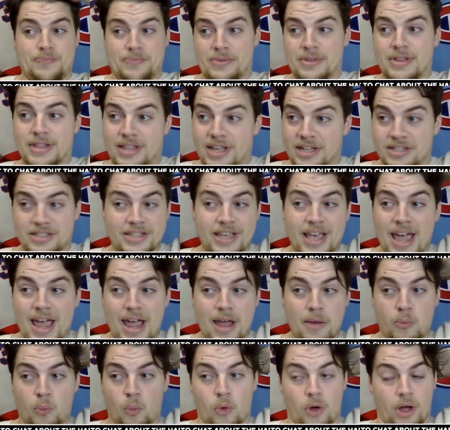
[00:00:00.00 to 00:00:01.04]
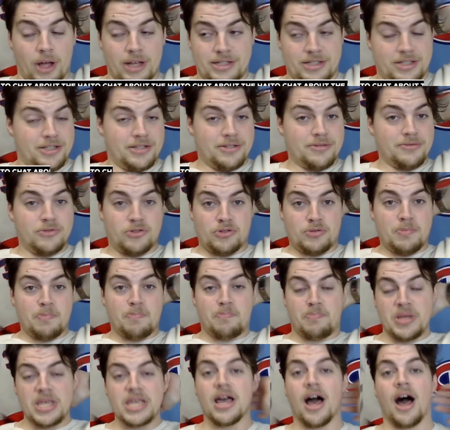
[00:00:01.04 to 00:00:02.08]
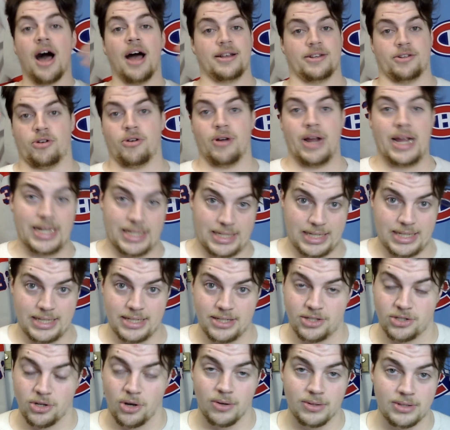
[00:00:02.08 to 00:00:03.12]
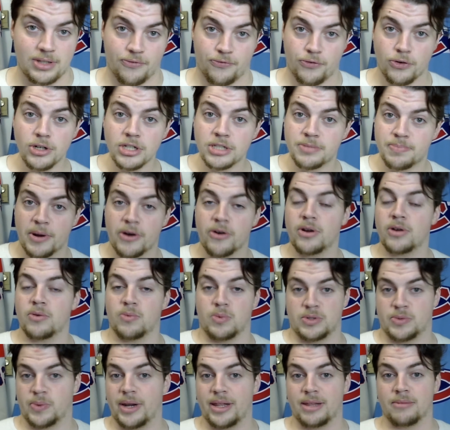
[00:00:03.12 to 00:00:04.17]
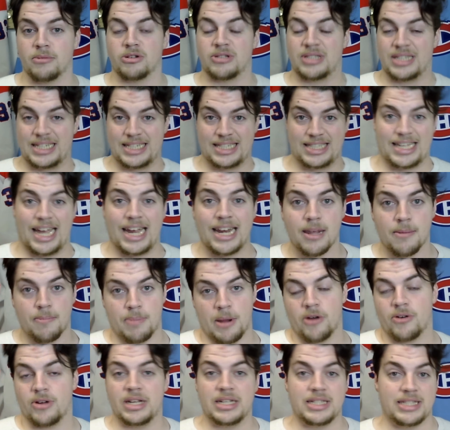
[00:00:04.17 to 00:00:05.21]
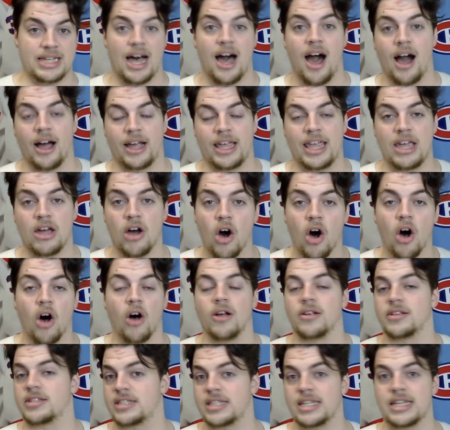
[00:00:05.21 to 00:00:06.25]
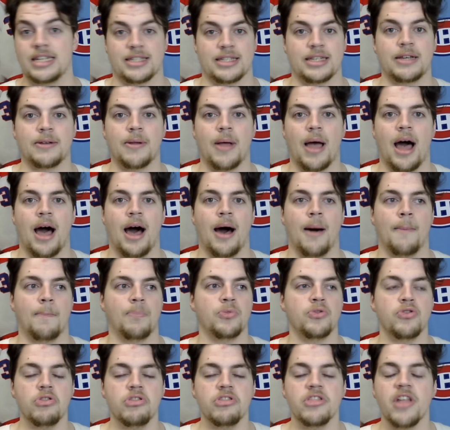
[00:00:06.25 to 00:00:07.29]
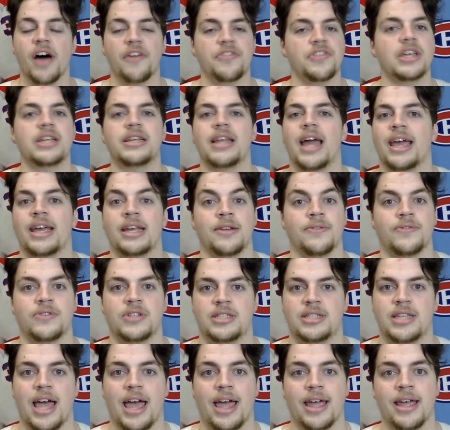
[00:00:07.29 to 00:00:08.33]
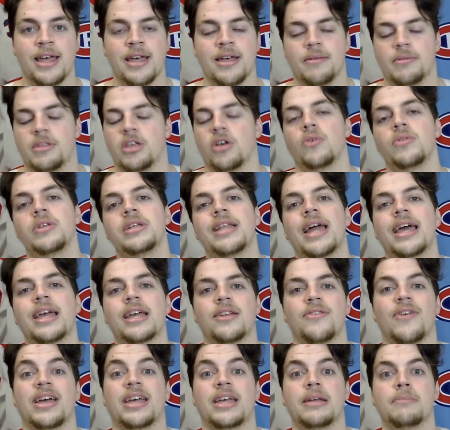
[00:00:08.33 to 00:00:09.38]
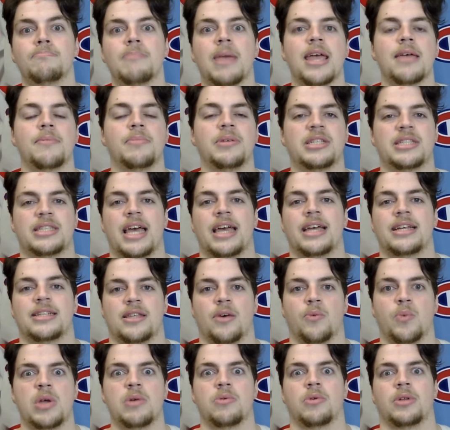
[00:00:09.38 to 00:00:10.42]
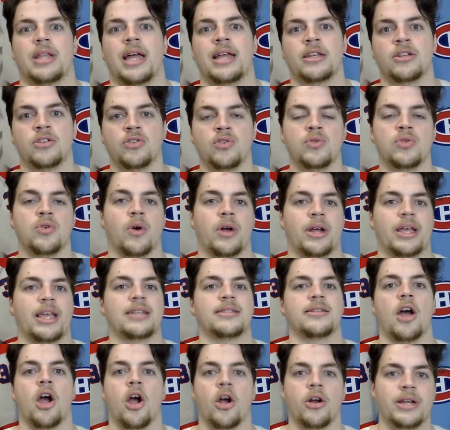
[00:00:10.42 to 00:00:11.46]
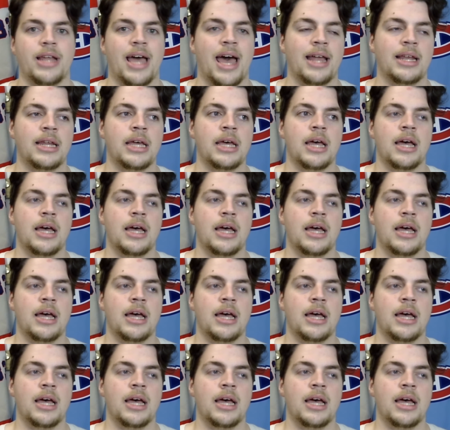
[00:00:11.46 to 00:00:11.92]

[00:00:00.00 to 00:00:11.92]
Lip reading: this game was beyond crazy. So the first period was one of the most exciting periods of hockey all season. Nothing negative to say. The only negative I could maybe say is that we were letting New York get to our net